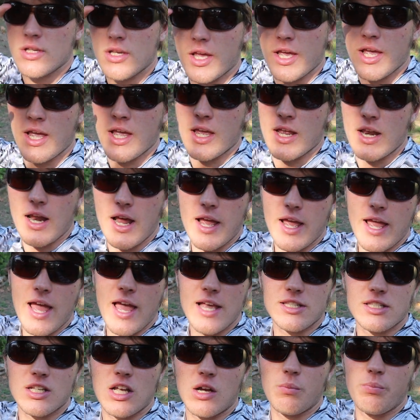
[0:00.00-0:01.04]
And I
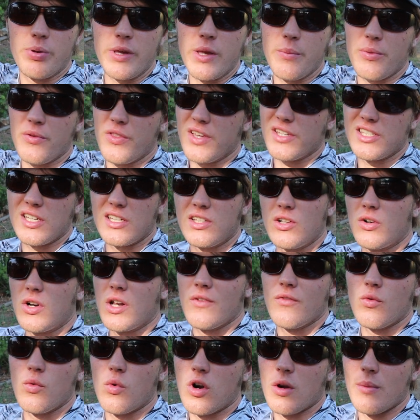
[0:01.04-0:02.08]
asked a couple people, they said don't
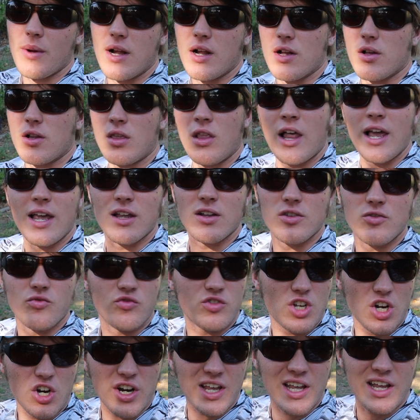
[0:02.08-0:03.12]
even worry about
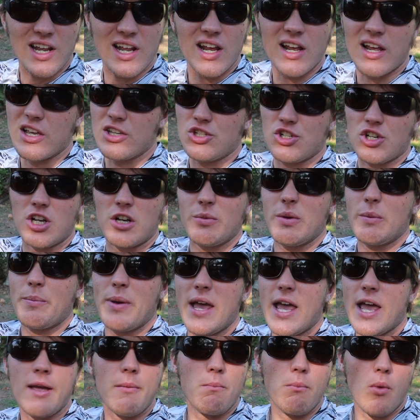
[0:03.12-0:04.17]
like turning it in because you're gonna be
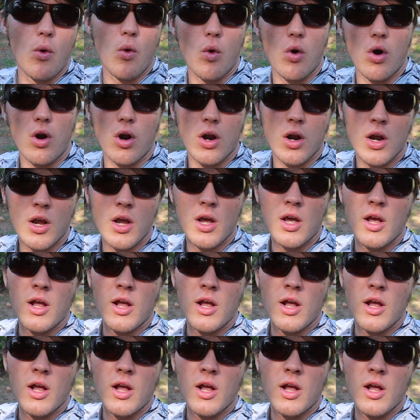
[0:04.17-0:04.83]
paying more